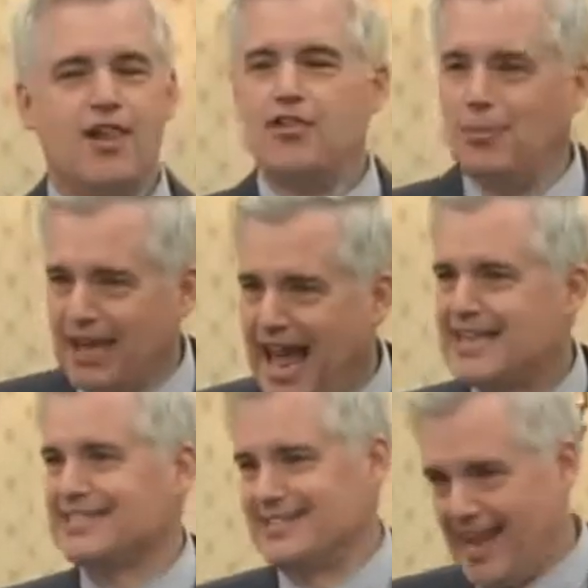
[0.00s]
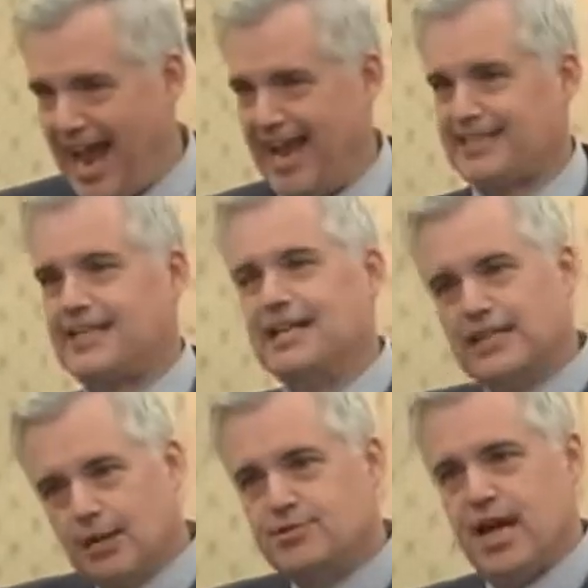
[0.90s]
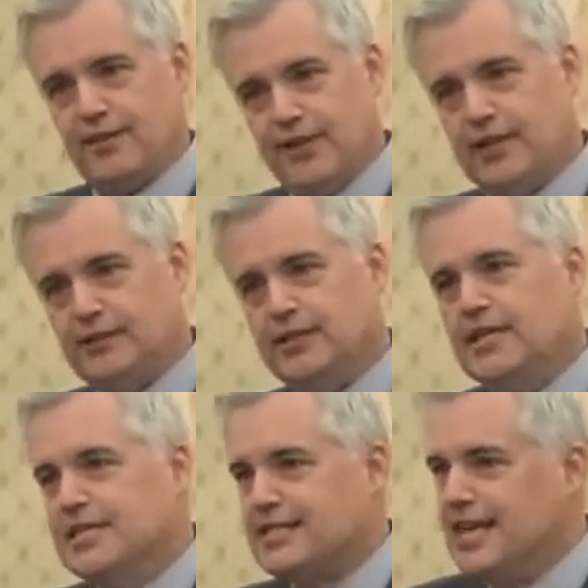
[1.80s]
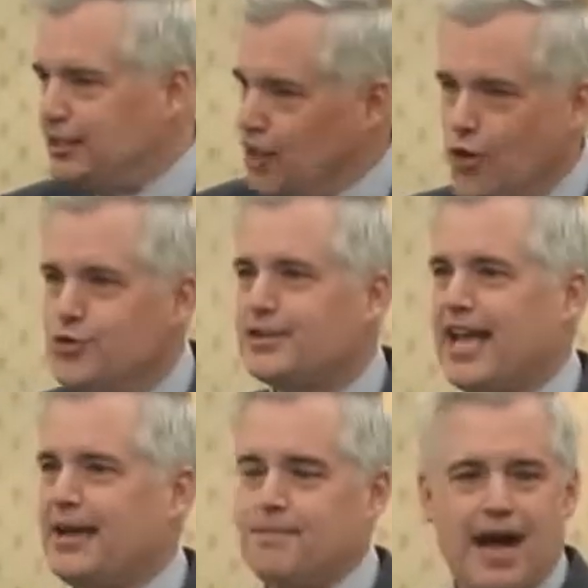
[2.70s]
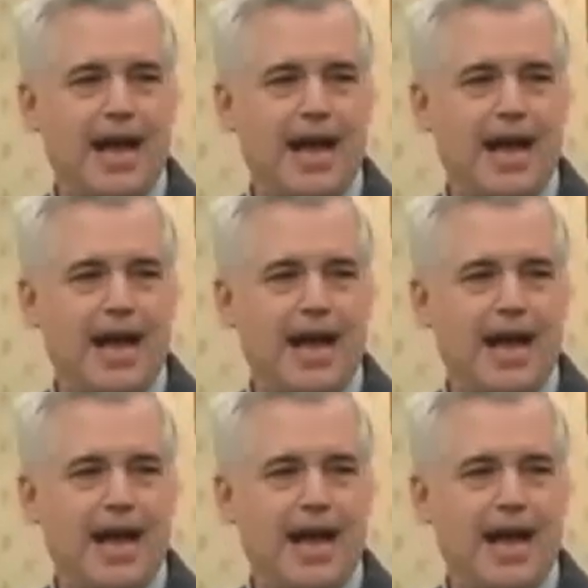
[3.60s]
The Molasses Act comes out of England saying, no, you can't